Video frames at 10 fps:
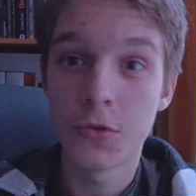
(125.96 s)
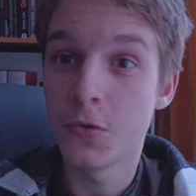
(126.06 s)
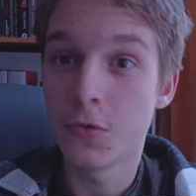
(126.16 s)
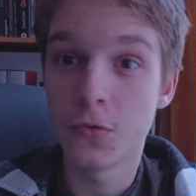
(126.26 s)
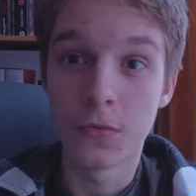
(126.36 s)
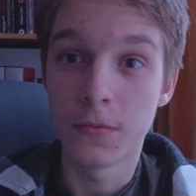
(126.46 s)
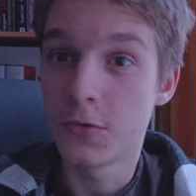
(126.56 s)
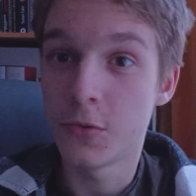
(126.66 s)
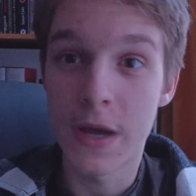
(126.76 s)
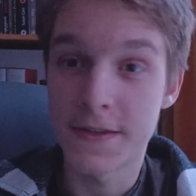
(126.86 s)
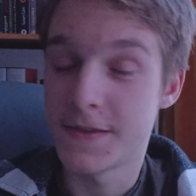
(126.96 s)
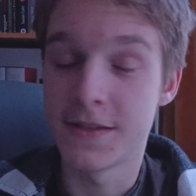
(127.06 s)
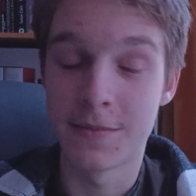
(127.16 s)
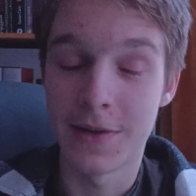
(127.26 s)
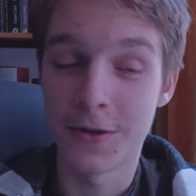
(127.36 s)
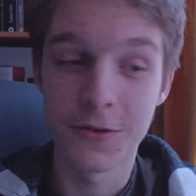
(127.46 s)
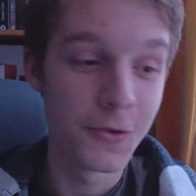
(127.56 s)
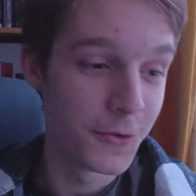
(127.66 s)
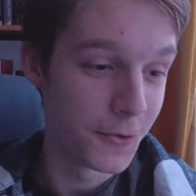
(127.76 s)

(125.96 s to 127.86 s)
two S's about.